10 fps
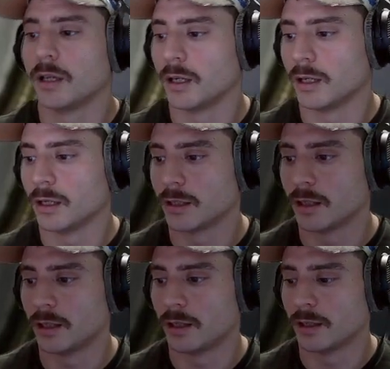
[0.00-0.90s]
And
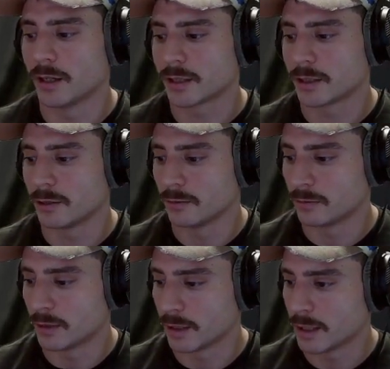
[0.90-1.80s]
I'll see
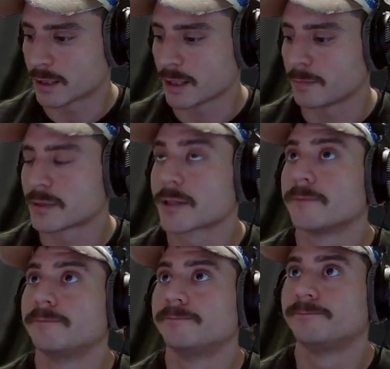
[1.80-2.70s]
you on the next steps.
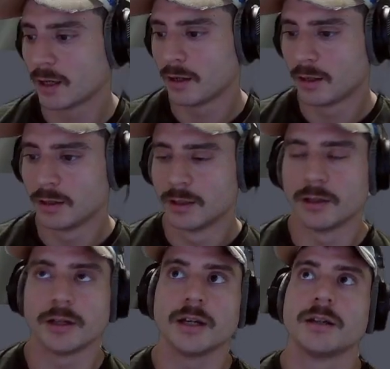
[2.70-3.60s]

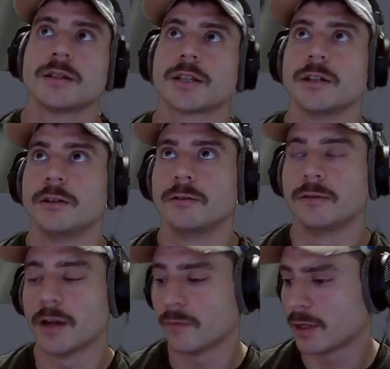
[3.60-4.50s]
Okay,
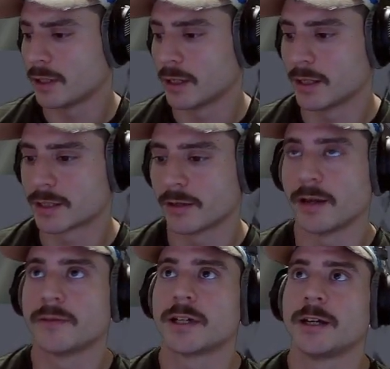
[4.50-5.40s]
so I've already done this
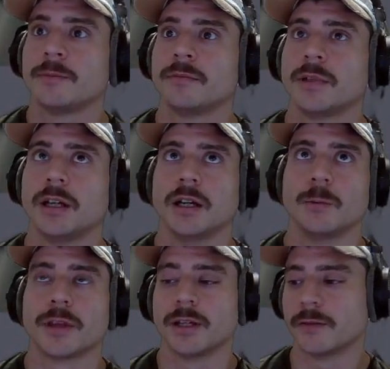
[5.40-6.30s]
ahead of time
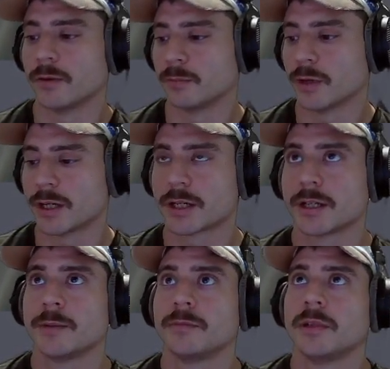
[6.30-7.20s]
with a different project
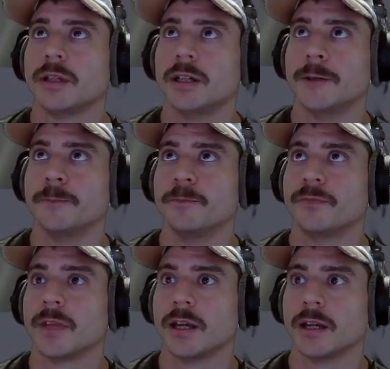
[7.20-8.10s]
name,
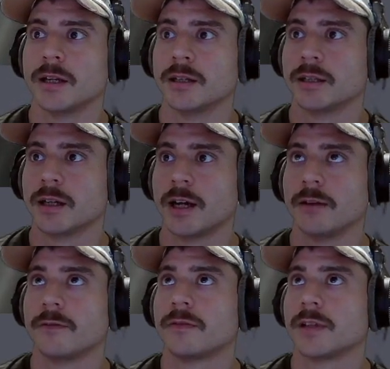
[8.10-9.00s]
and
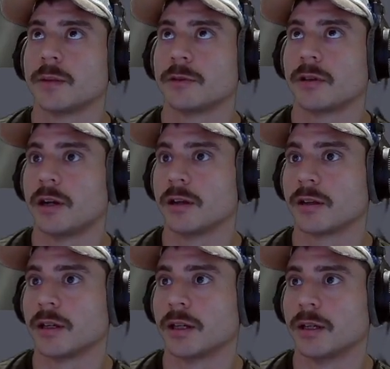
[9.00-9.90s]
I've labeled all
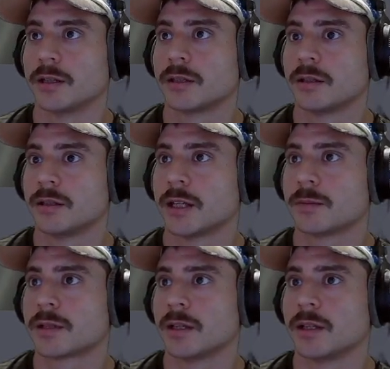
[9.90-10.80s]
the
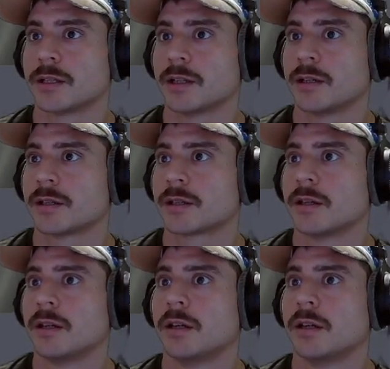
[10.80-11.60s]
tips and centers.